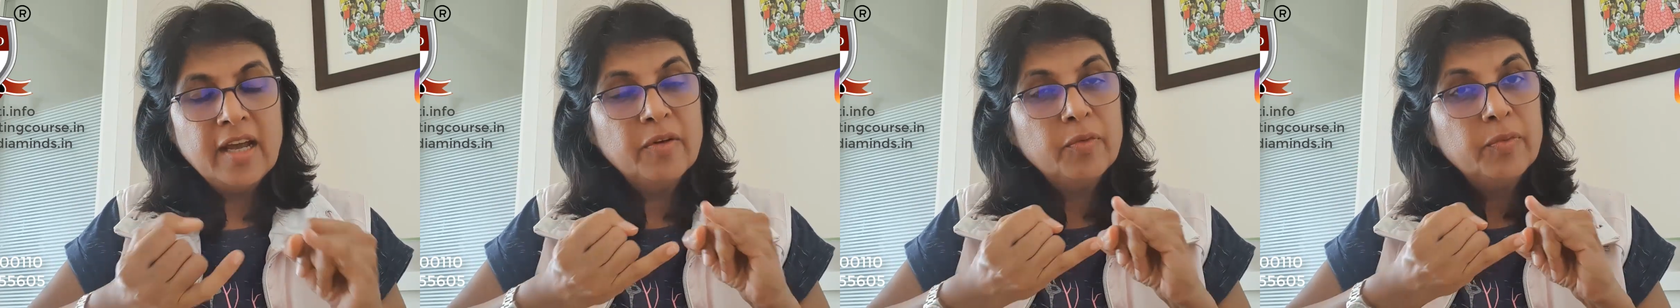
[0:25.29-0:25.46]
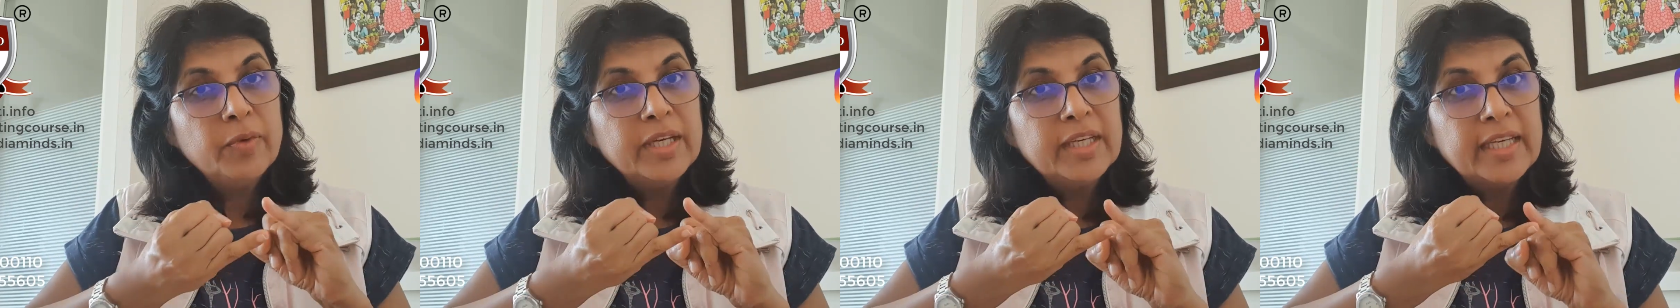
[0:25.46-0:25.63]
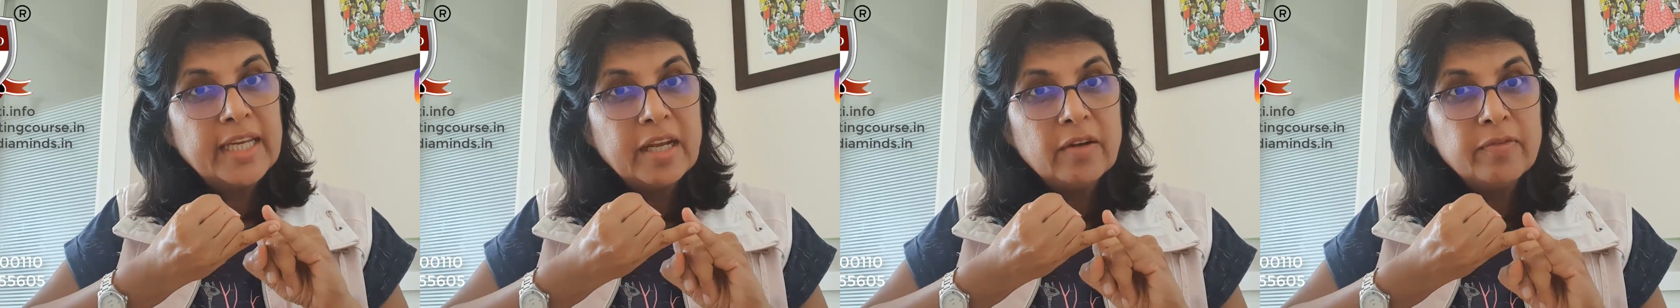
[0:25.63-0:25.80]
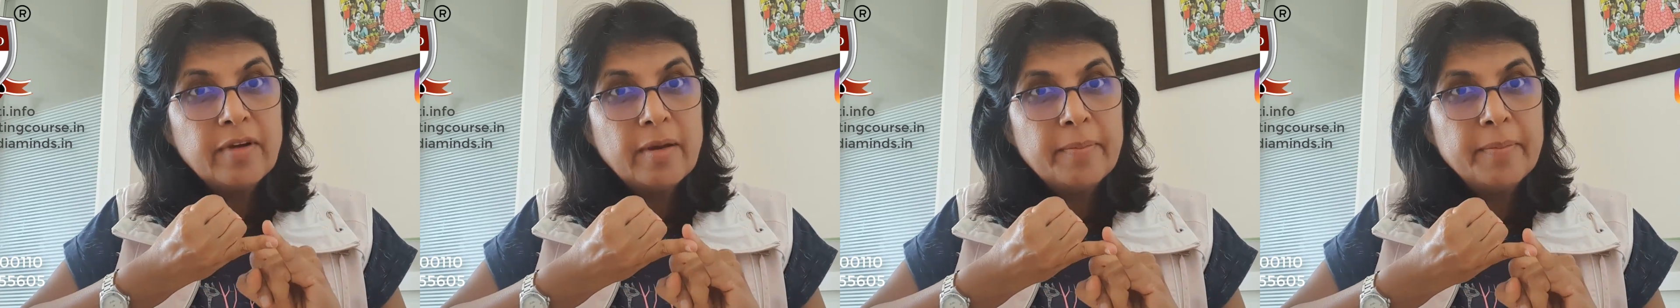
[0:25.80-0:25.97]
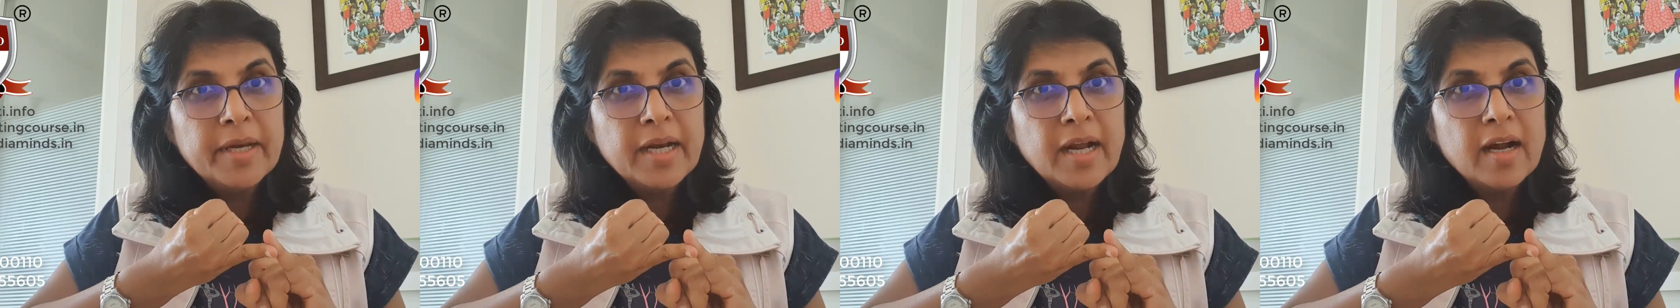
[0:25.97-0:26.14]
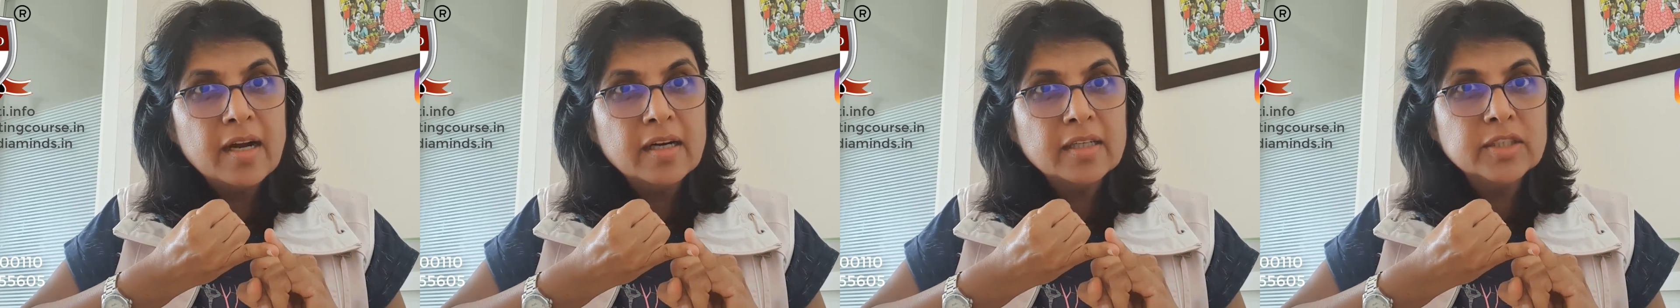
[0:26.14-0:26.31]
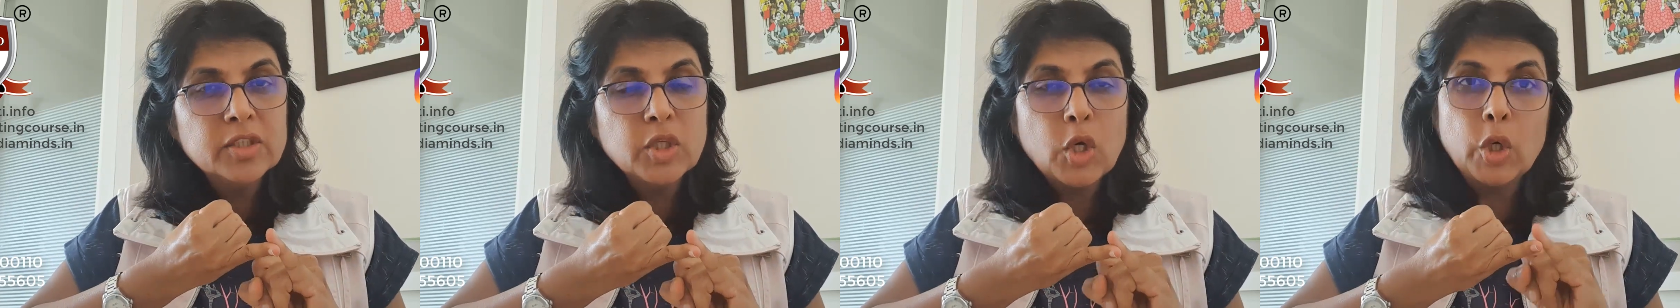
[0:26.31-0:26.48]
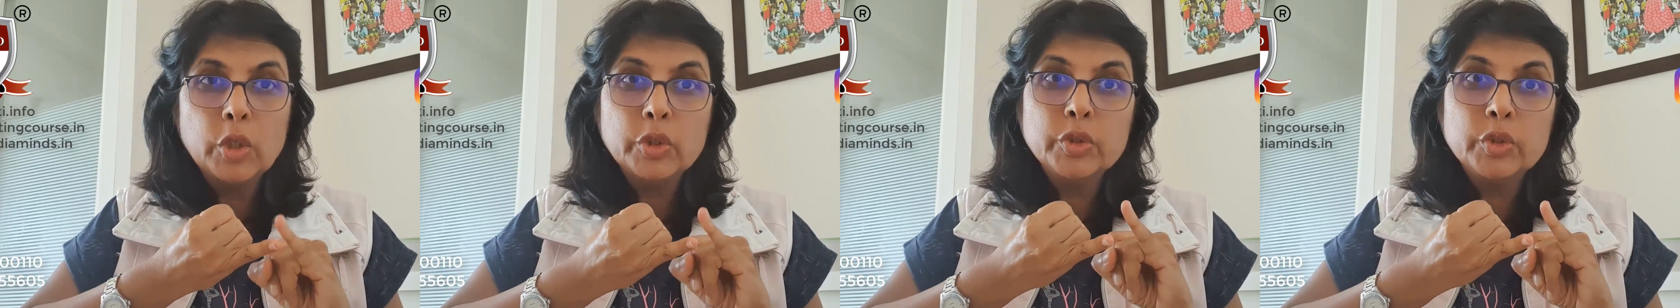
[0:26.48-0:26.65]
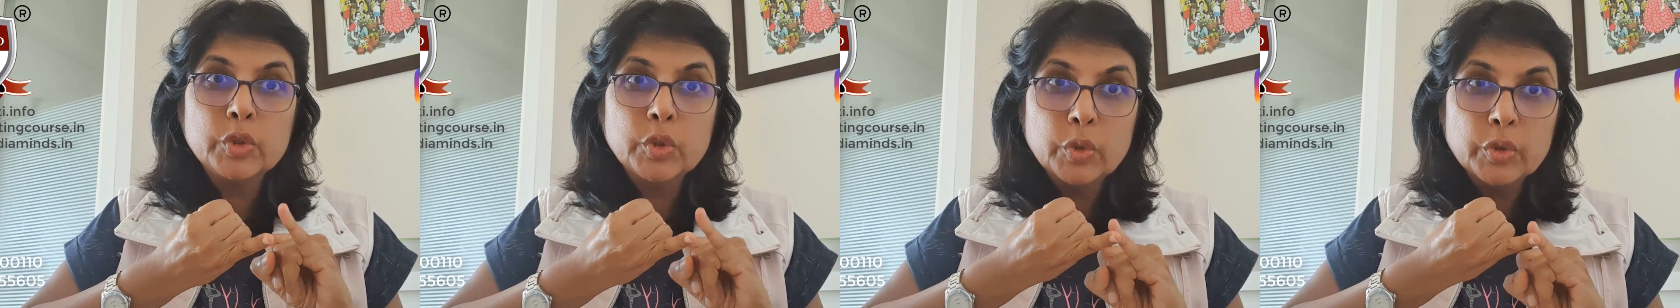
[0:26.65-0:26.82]
We take webinars
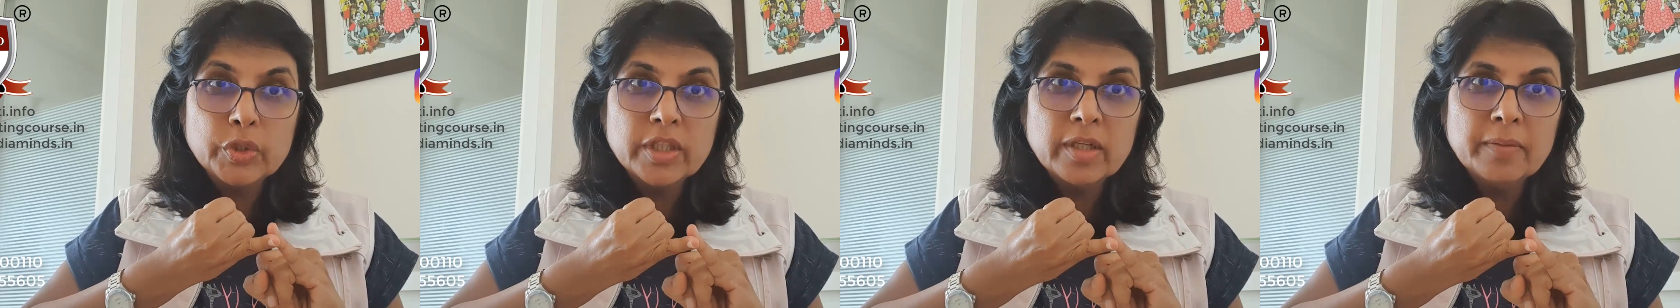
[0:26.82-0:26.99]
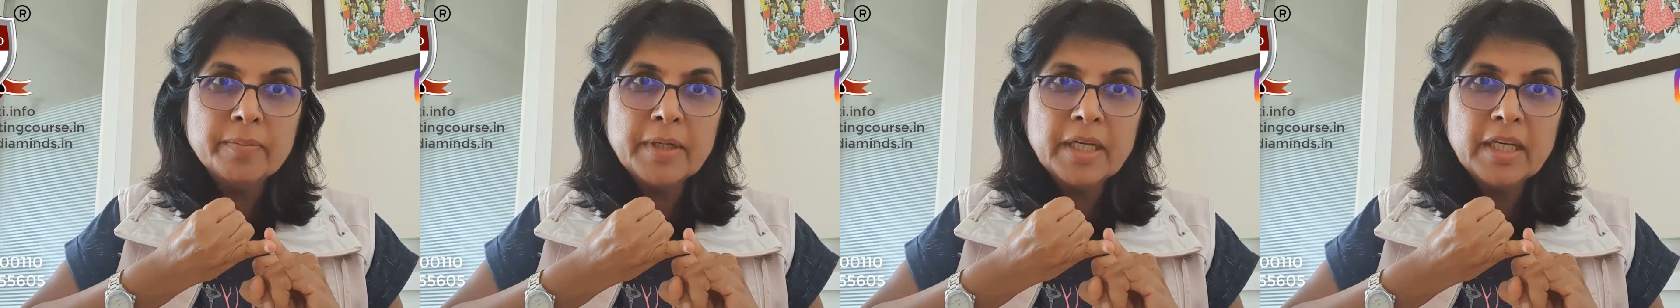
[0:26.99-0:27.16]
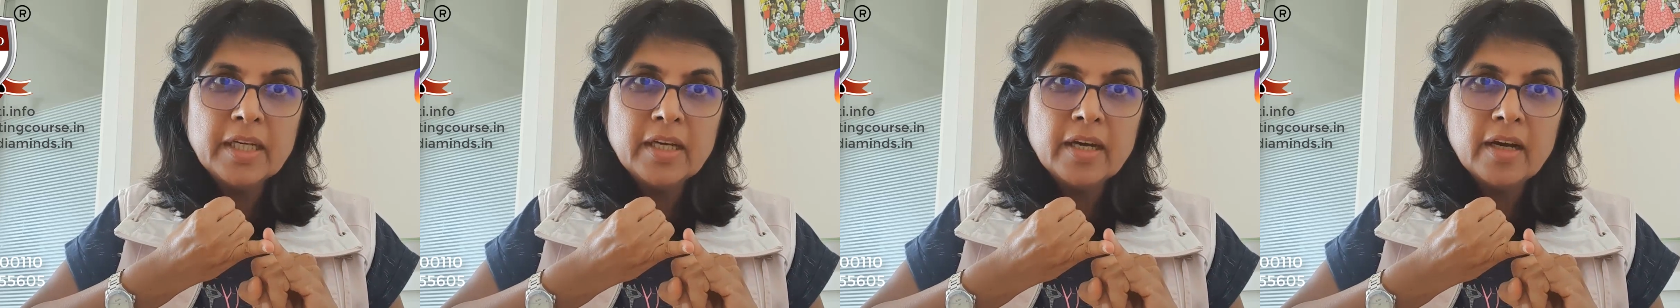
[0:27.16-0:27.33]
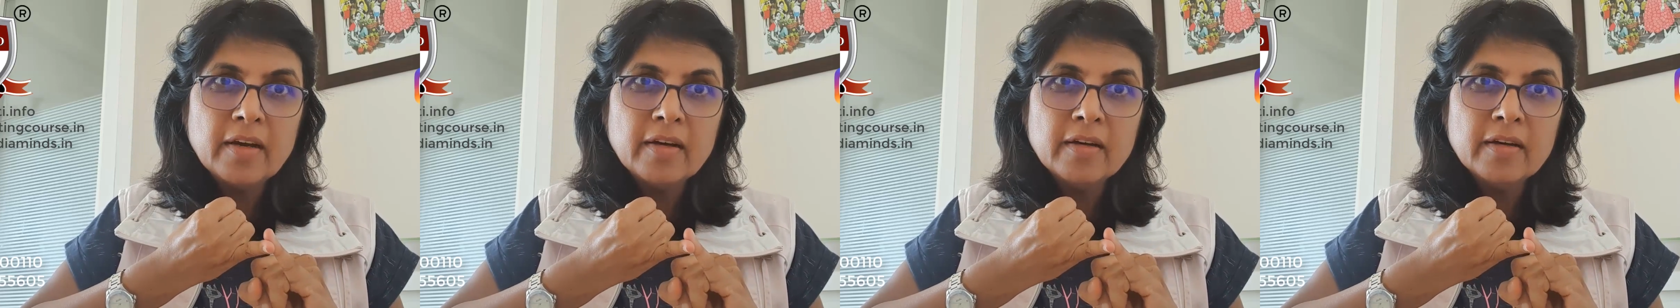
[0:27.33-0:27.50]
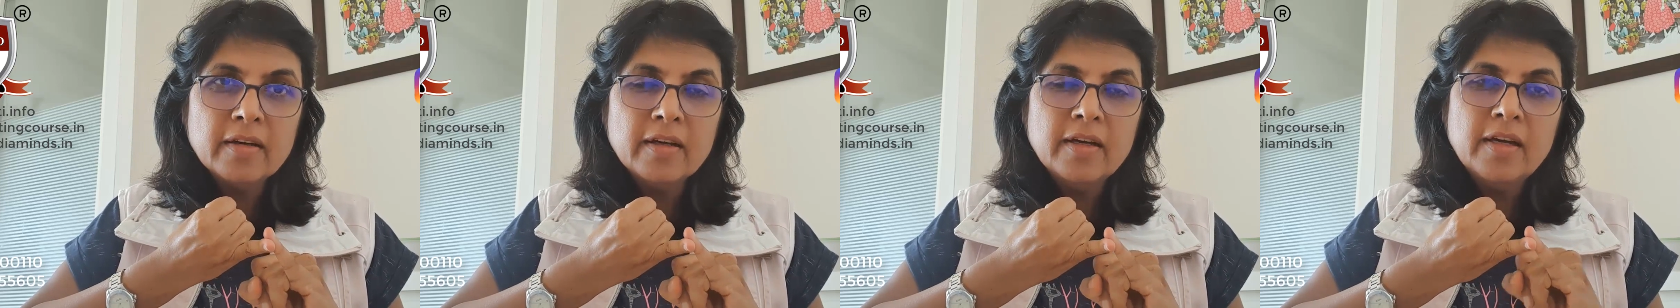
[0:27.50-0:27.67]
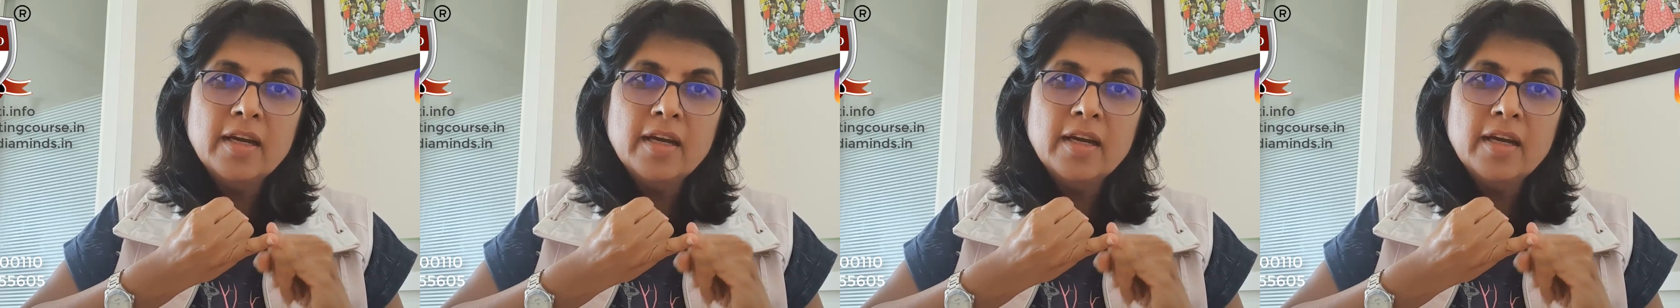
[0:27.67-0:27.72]
on social media,